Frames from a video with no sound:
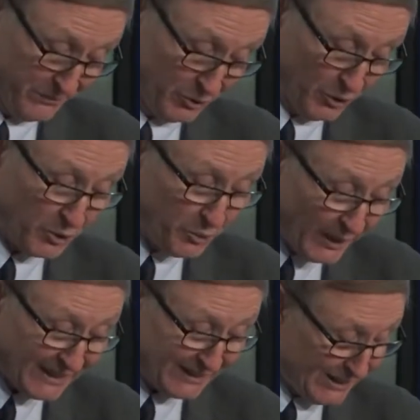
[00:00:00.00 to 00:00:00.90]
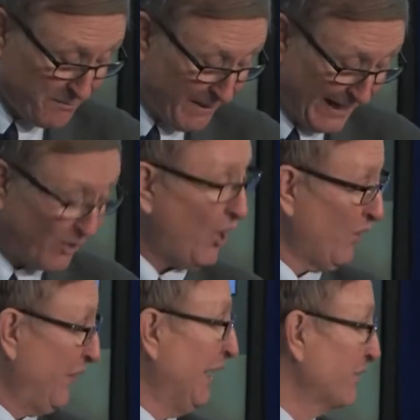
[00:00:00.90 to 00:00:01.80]
to quickly make all
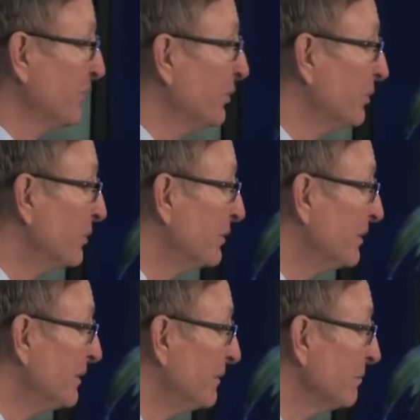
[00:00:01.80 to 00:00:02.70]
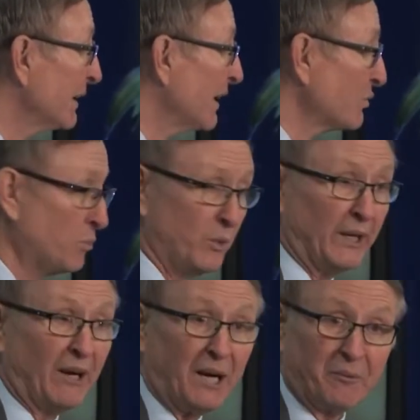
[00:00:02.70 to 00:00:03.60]
things new. Because
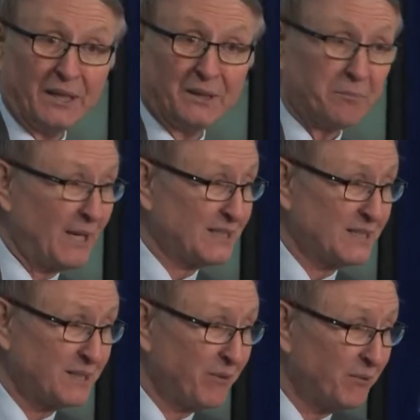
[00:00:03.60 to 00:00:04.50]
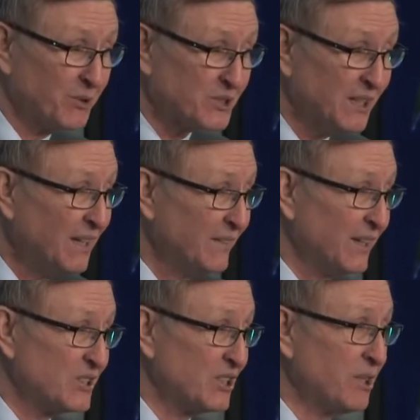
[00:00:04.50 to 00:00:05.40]
where are we in the process of evolution?
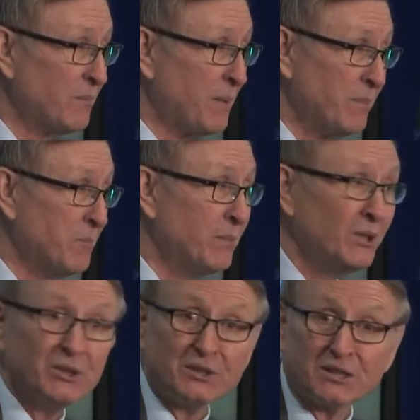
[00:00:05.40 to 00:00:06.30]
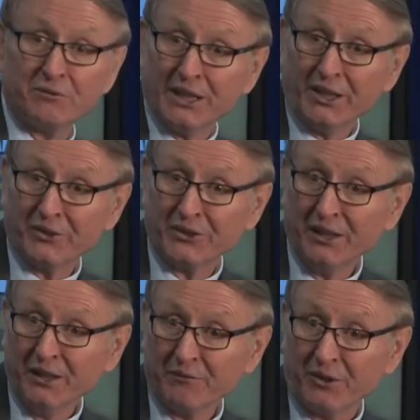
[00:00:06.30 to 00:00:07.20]
There still might be millions of years
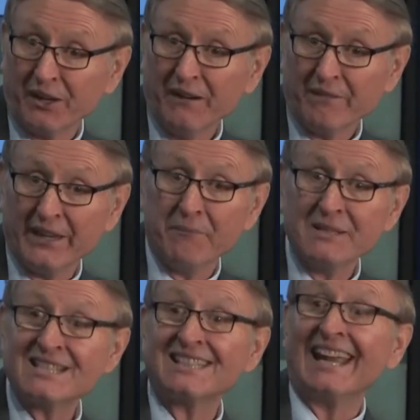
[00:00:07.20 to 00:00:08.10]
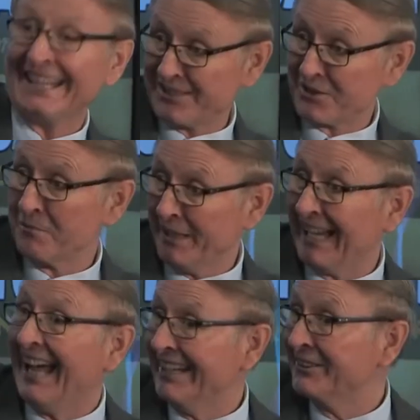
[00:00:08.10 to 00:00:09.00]
for the mistakes to be
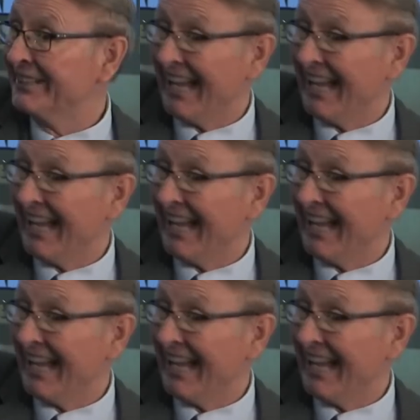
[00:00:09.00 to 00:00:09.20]
ironed